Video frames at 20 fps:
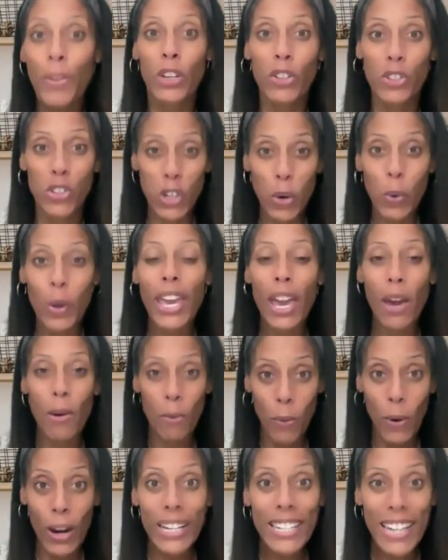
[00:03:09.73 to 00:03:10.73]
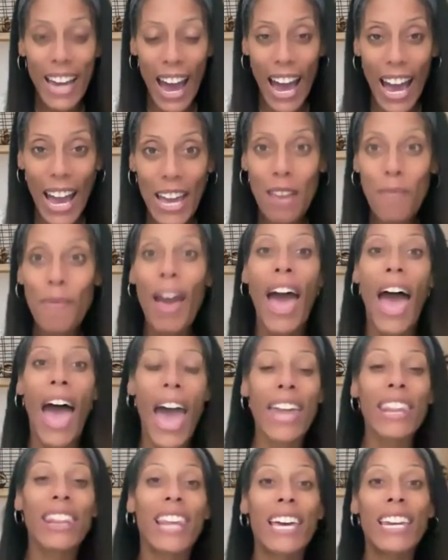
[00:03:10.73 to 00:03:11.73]
doing it one time
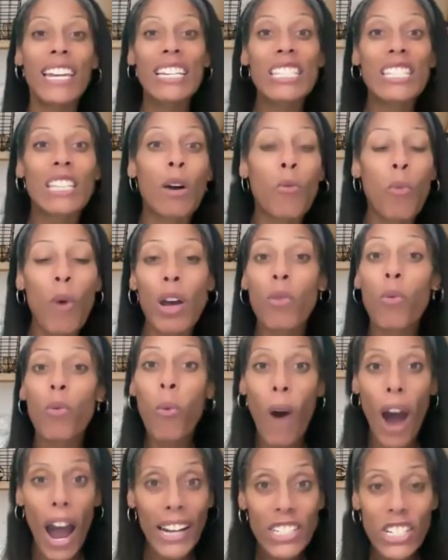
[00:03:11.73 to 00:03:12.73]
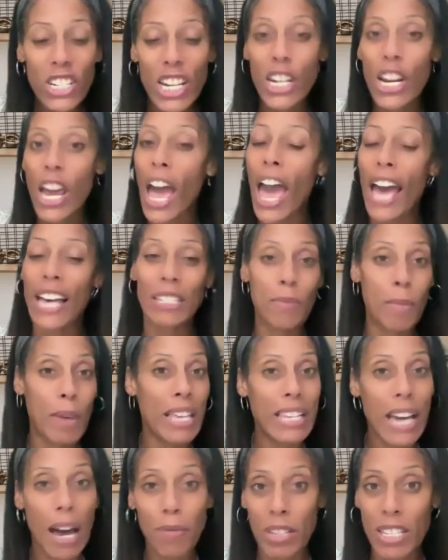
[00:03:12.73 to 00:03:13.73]
and letting someone watch it as many
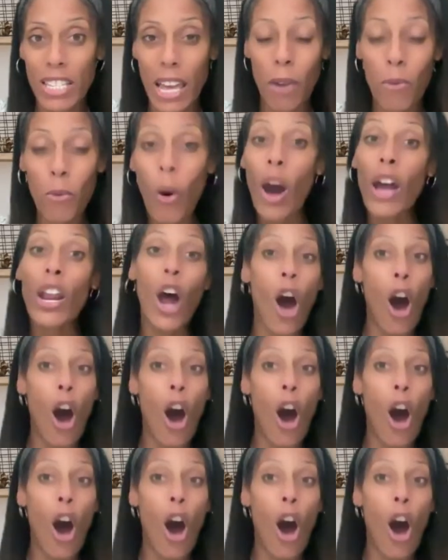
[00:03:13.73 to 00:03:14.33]
times as they want